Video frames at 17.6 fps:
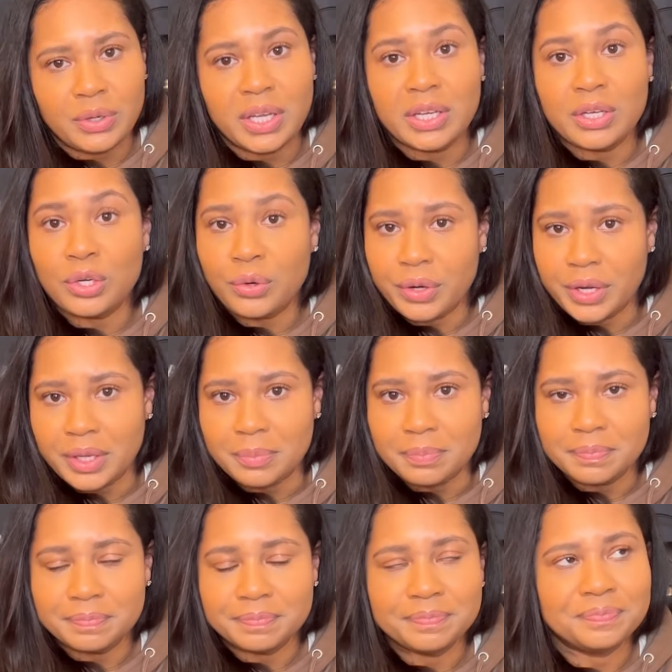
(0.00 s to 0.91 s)
in
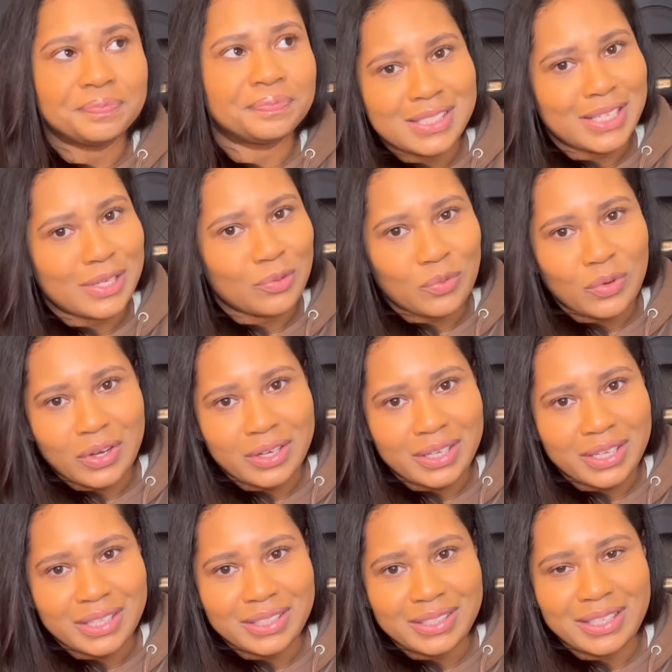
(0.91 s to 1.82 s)
cream. Didn't want
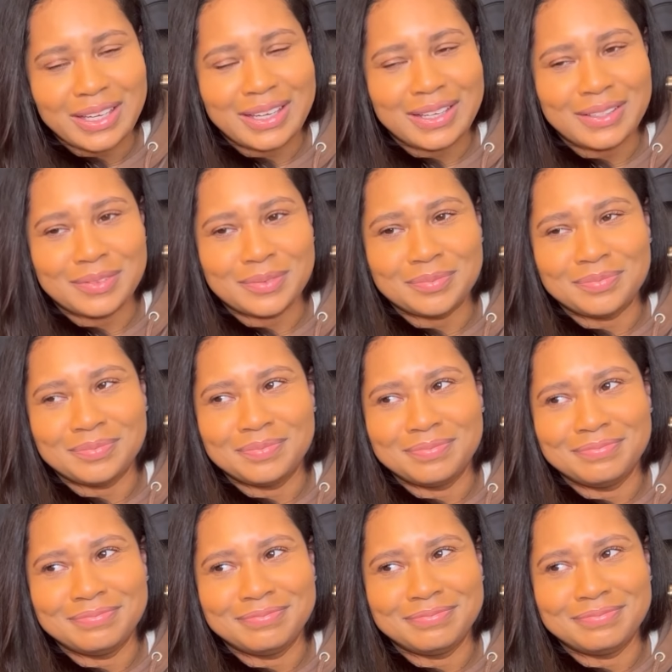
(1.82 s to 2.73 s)
it.
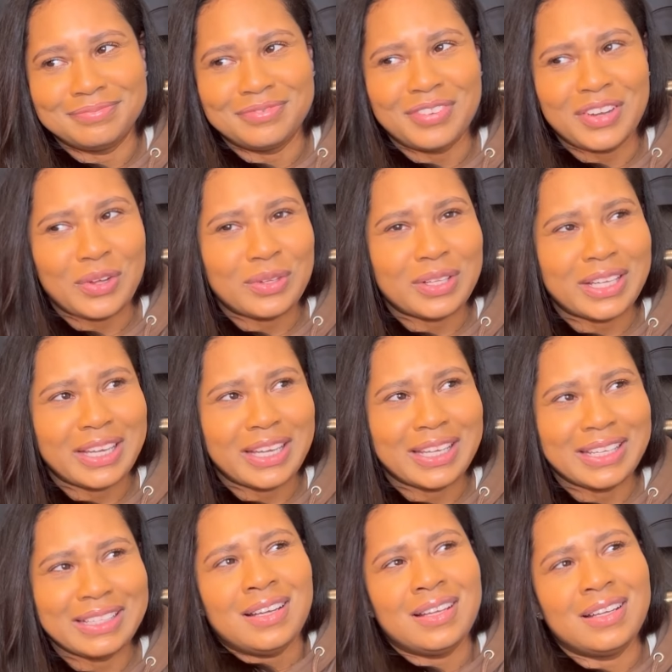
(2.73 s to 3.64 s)
Felt
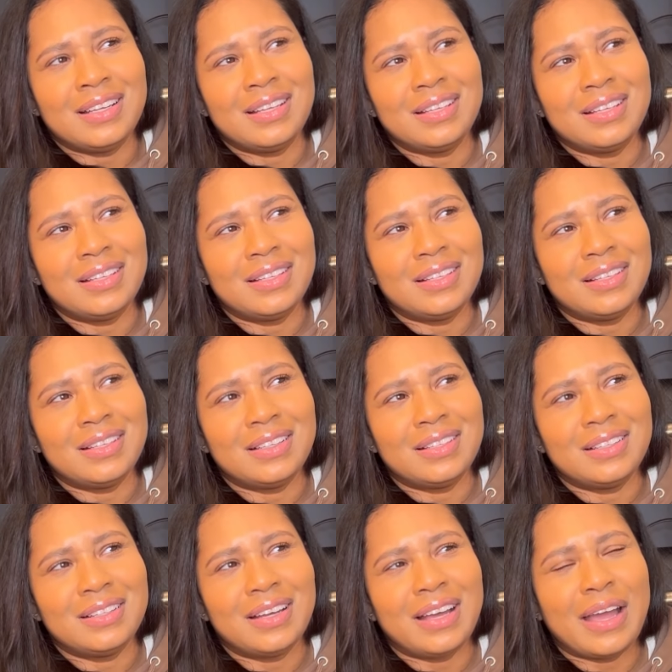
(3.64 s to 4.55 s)
like
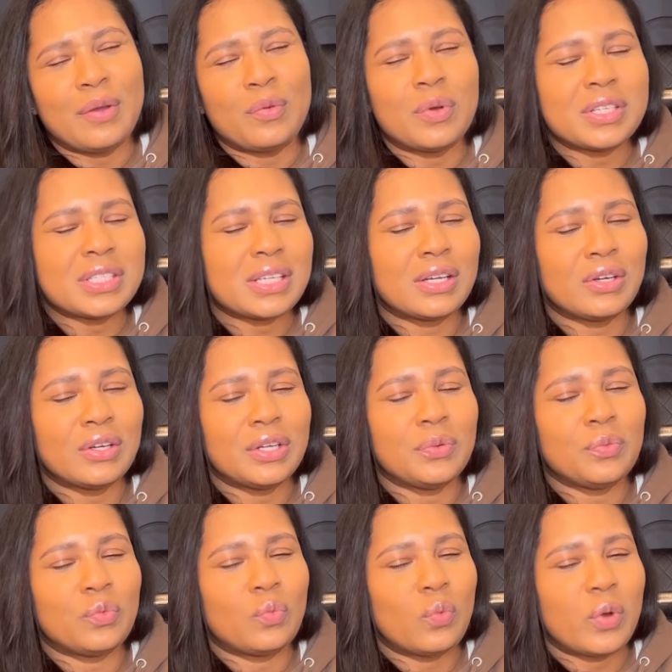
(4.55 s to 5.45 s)
I wasn't
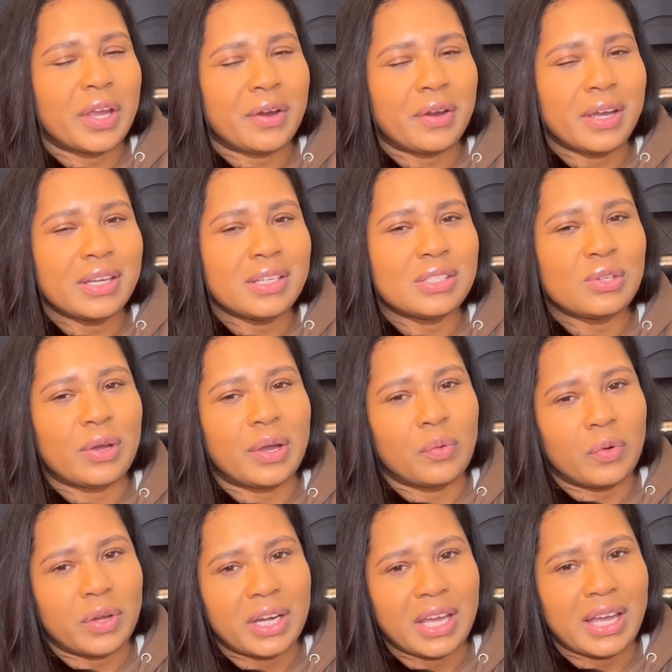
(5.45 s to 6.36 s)
gonna wear it. So I
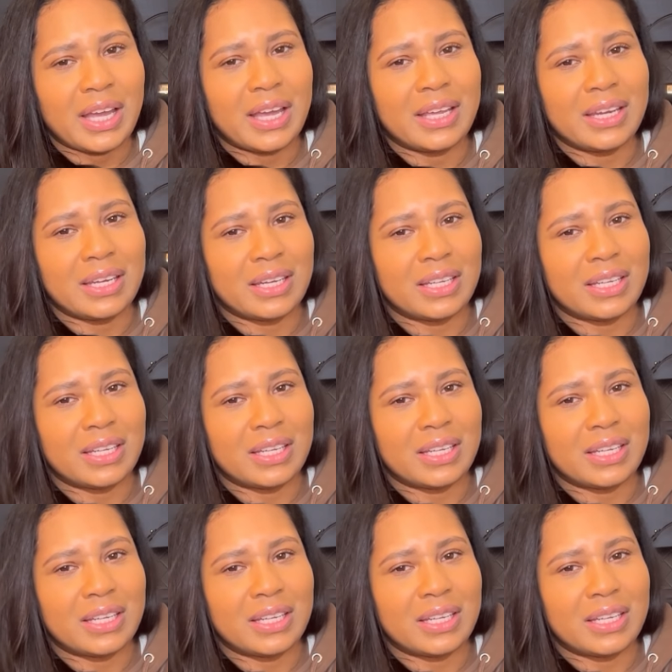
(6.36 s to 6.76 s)
went ahead and